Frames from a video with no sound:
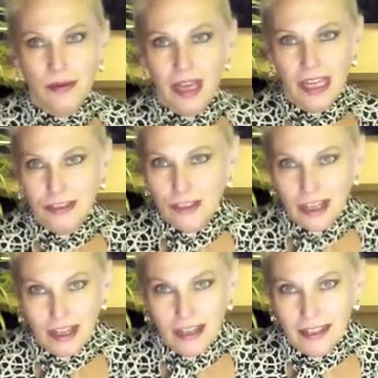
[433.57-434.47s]
Asia,
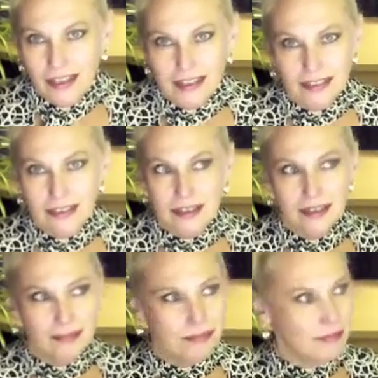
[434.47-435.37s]

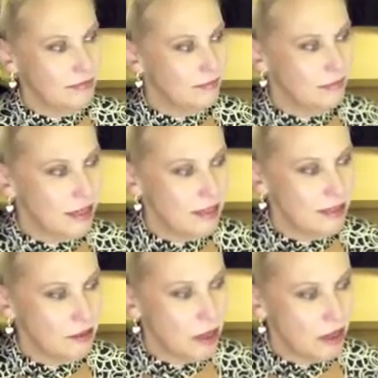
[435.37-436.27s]
and I
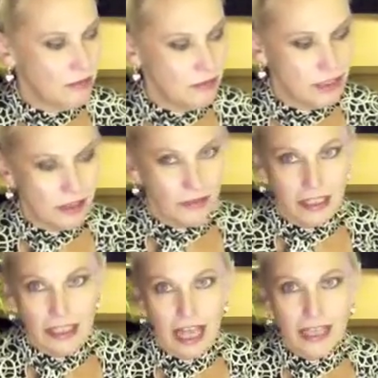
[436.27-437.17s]
did a lot of stuff
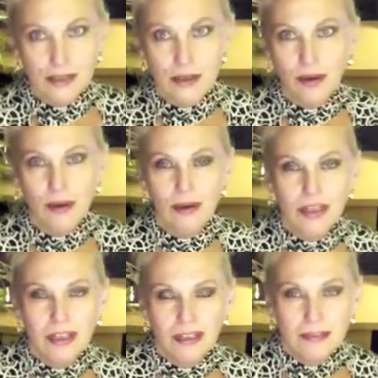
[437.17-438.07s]
like that. So
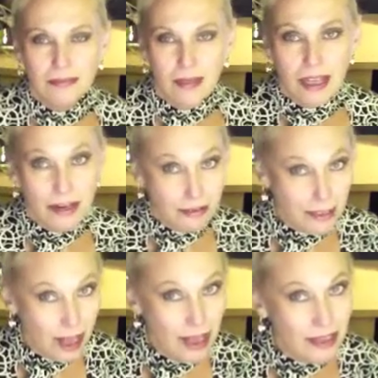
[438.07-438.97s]
I never
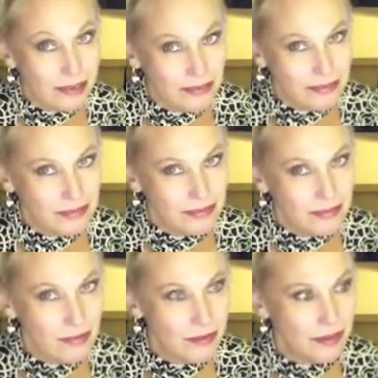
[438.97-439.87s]
saw it.
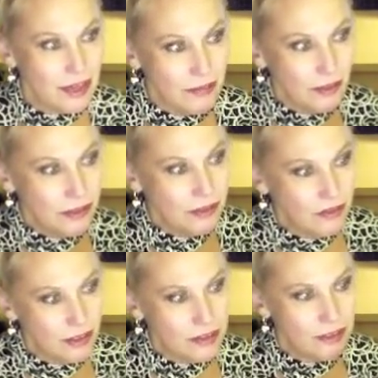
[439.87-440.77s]
Never heard of
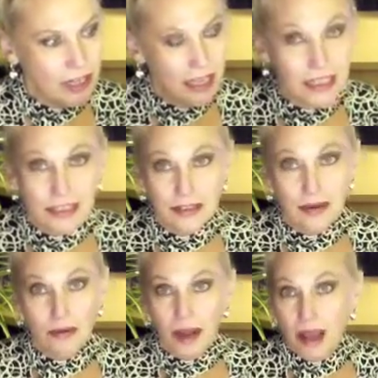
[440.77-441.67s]
Roger and Gallet.
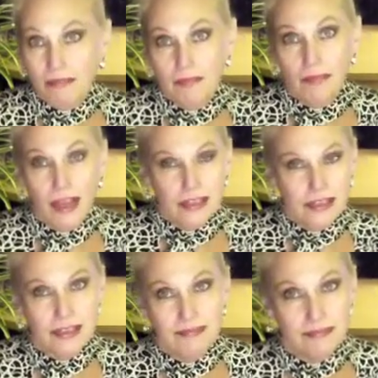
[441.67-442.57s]
So I
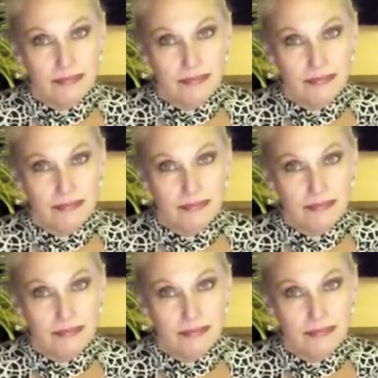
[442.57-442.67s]
just